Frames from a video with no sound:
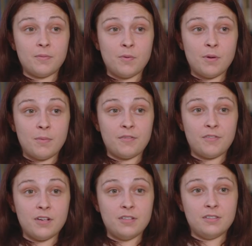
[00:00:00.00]
One of my
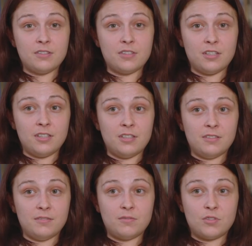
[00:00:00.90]
friends,
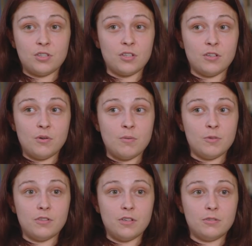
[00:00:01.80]
she took her normal
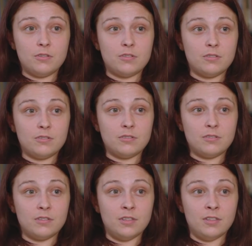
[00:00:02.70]
dose
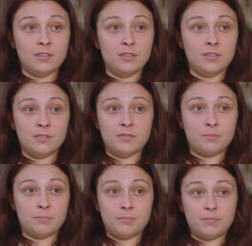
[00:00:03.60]
and
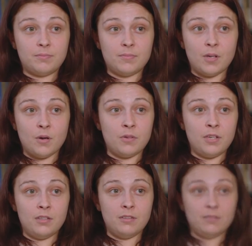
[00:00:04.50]

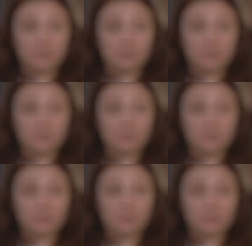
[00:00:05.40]
OD'd.